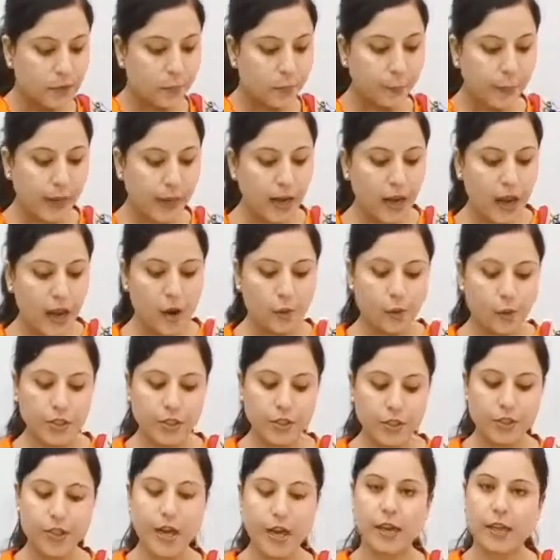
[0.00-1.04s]
Pick out the
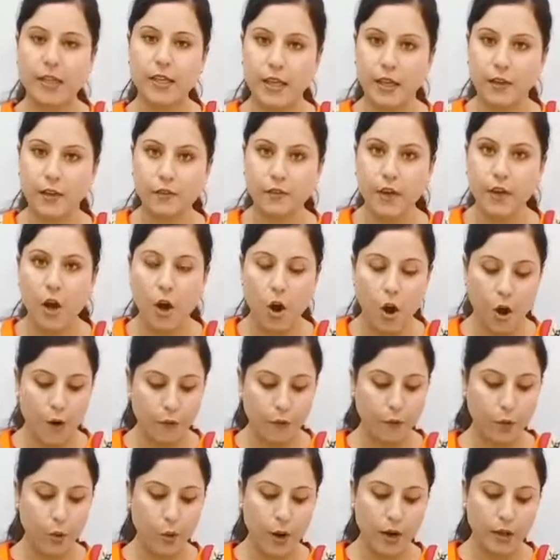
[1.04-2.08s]
adjective
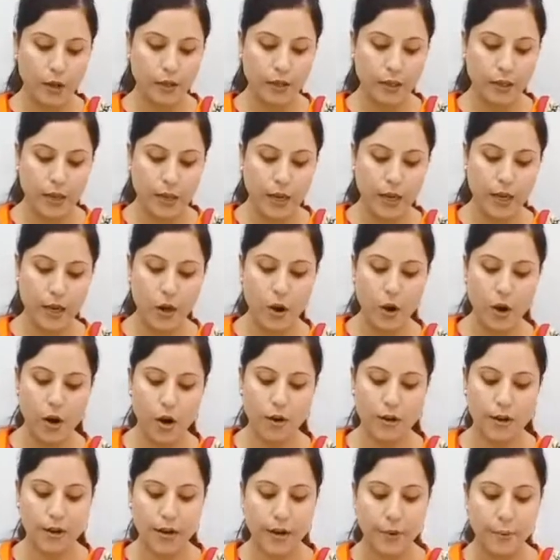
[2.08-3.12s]
of quantity
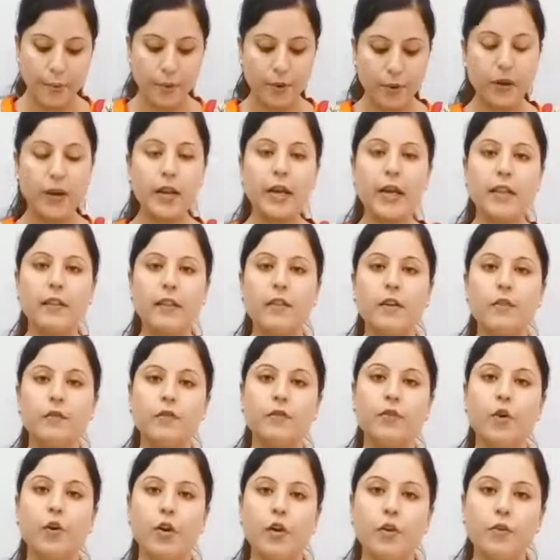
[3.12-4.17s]
or number in the
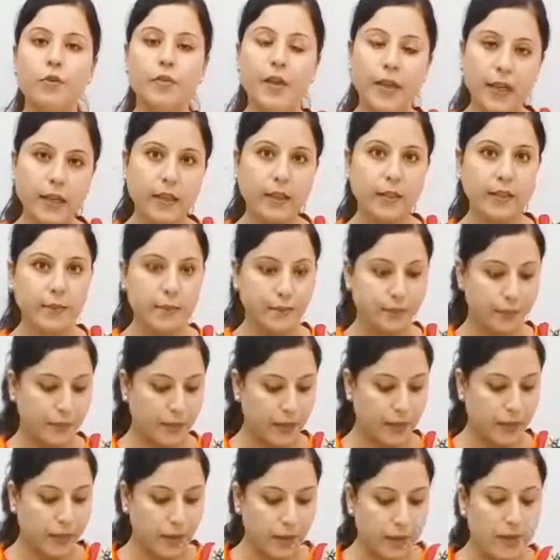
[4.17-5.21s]
following.
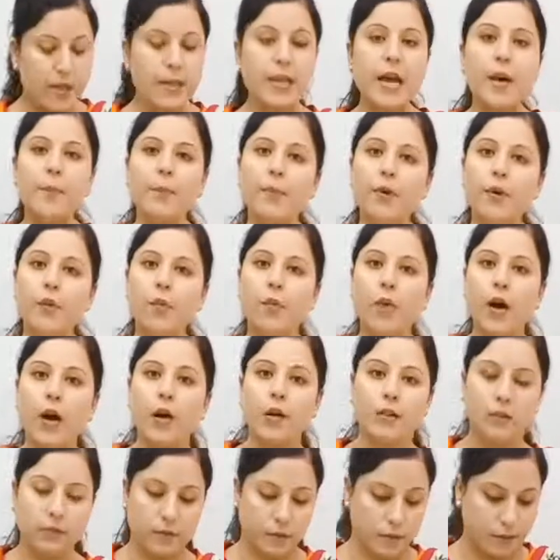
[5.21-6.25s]
Number
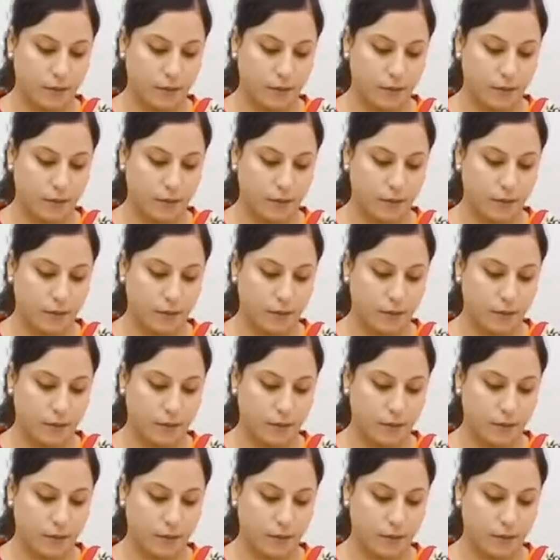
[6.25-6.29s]
1.